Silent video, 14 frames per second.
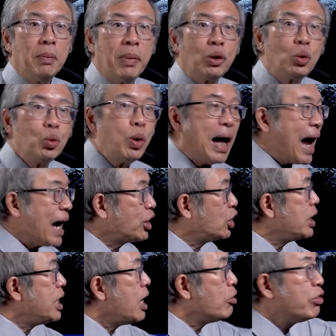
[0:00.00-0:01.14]
but to
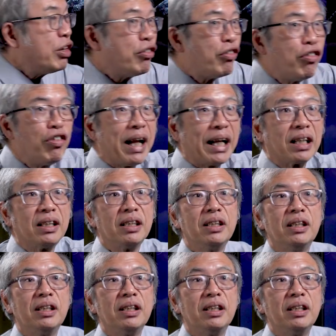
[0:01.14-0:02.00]
actually reflect